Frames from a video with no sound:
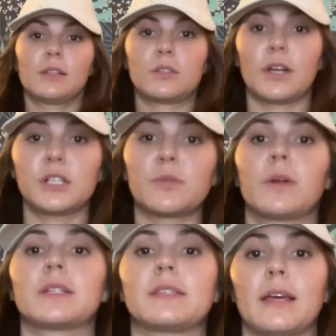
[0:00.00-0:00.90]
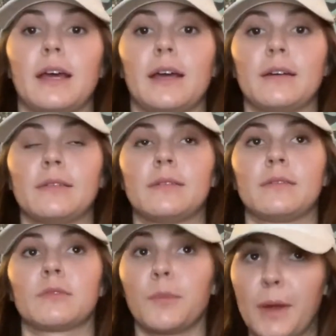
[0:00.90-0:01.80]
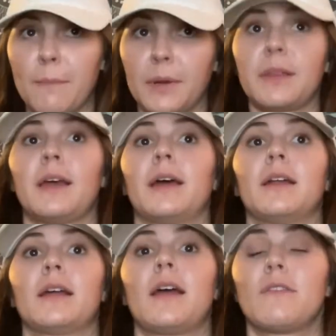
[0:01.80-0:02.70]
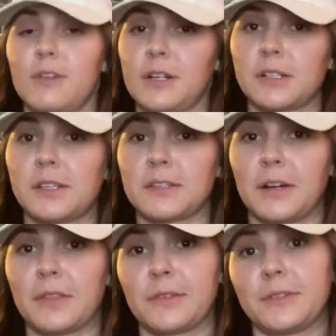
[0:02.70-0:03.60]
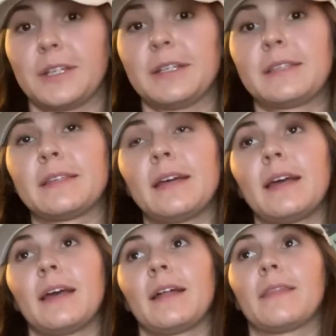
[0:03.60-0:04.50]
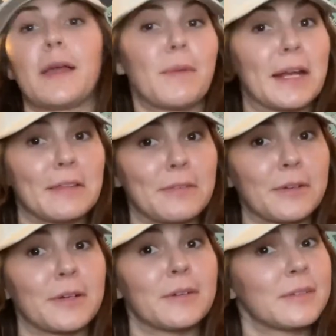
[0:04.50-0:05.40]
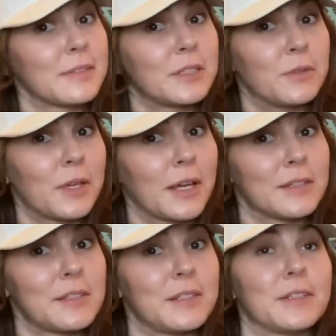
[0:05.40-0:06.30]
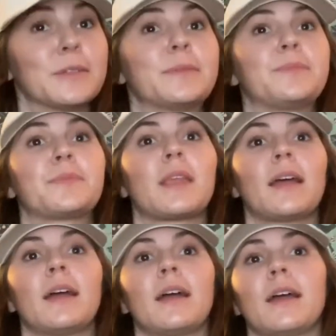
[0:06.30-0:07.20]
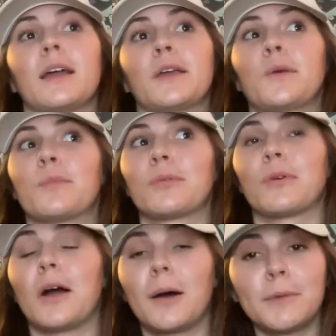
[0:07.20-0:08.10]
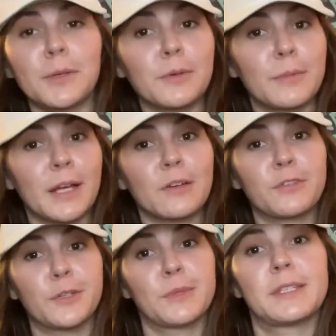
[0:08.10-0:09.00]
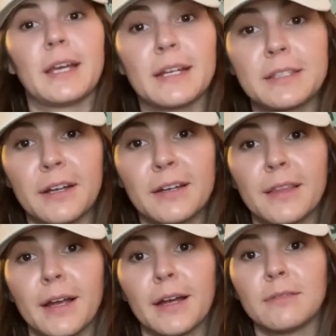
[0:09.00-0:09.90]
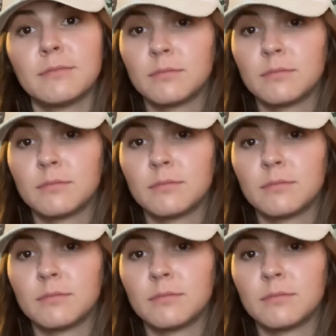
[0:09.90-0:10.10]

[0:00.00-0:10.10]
So I just want to say, remember that every nurse has gone through this. They made it through. You can too. You probably will make a few mistakes here and there.